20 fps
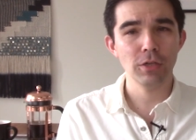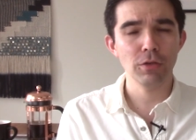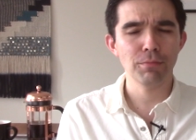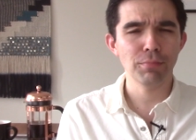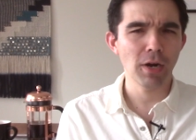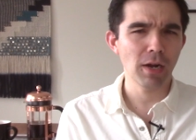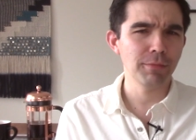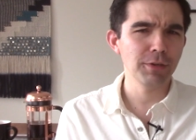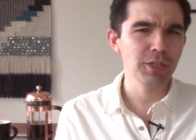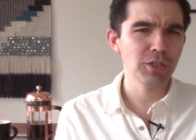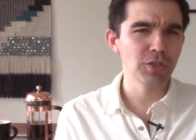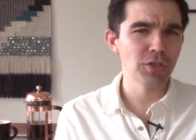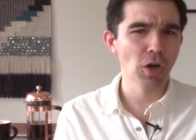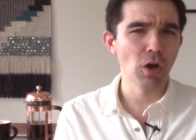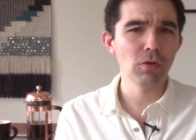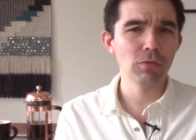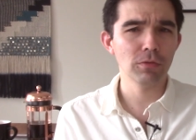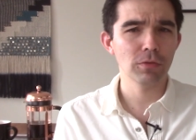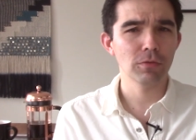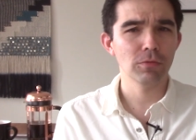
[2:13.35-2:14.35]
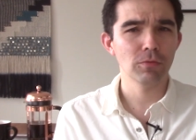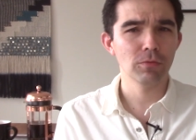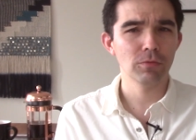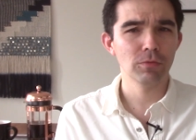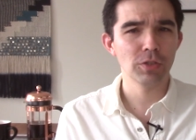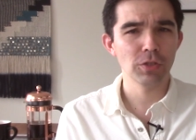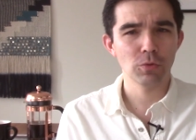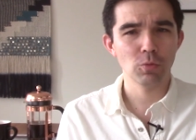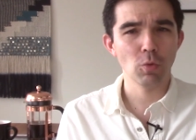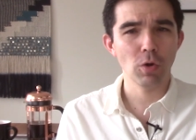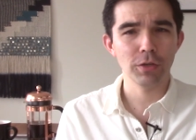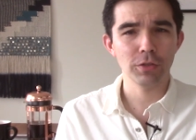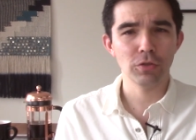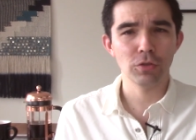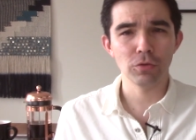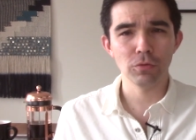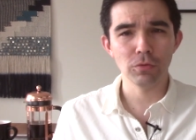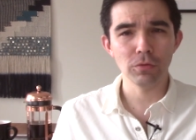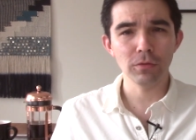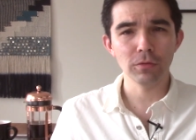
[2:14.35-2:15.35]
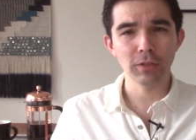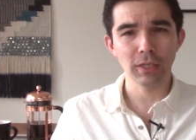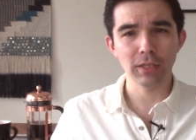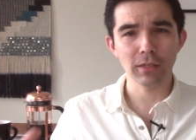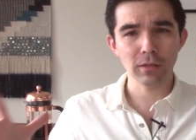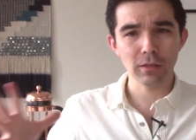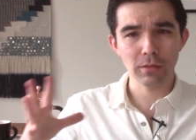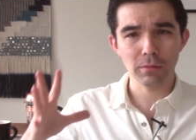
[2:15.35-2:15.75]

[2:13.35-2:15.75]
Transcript: you probably don't just want to like